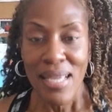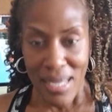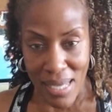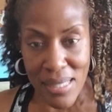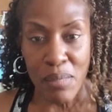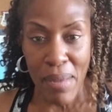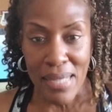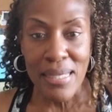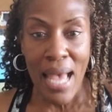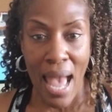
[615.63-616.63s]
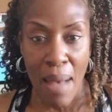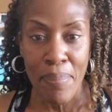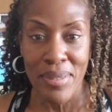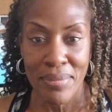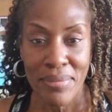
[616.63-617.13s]
It's about to
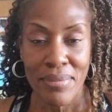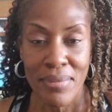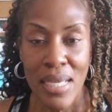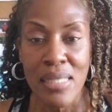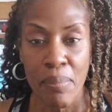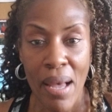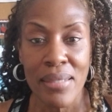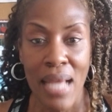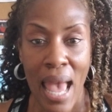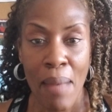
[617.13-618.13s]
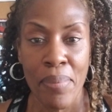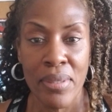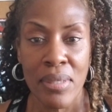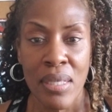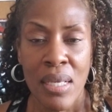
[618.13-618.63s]
happen. It's about to happen.
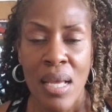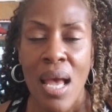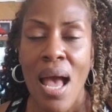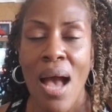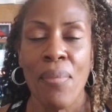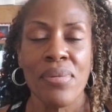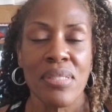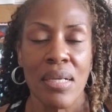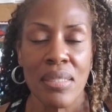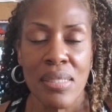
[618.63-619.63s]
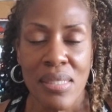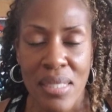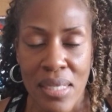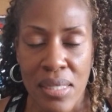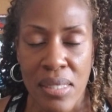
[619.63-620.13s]
I want y'all to
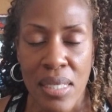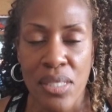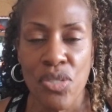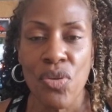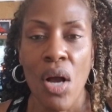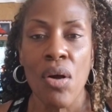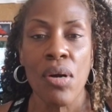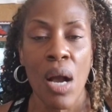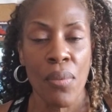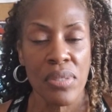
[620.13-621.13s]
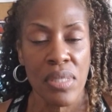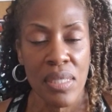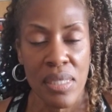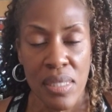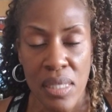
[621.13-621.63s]
continue to stay strong. I want y'all to
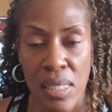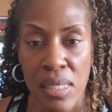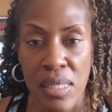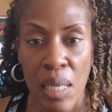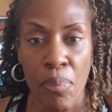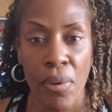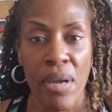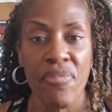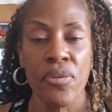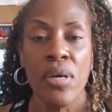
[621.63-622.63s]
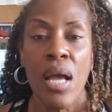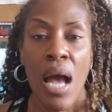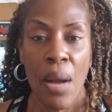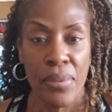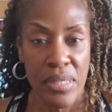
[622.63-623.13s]
continue to stay prayerful.
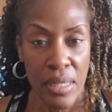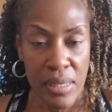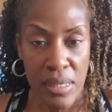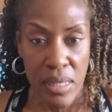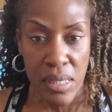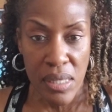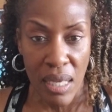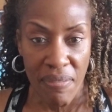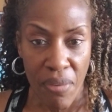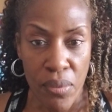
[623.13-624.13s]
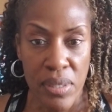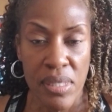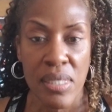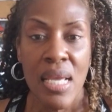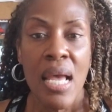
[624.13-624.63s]
I want y'all to continue to stay
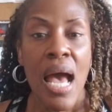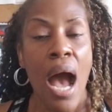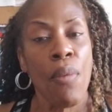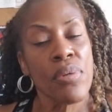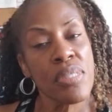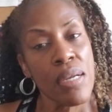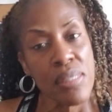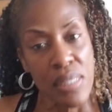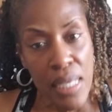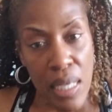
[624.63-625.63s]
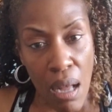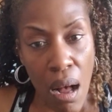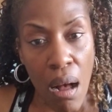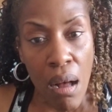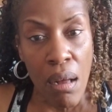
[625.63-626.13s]
focused. I want y'all to stay
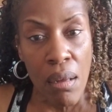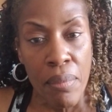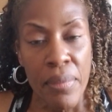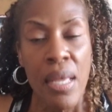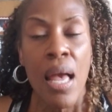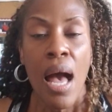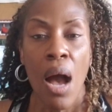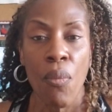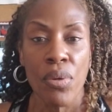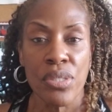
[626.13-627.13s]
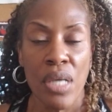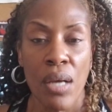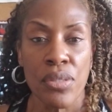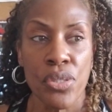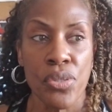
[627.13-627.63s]
calm. I want
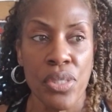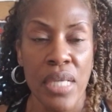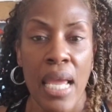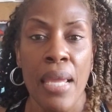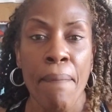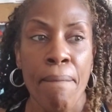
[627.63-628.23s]
y'all to stay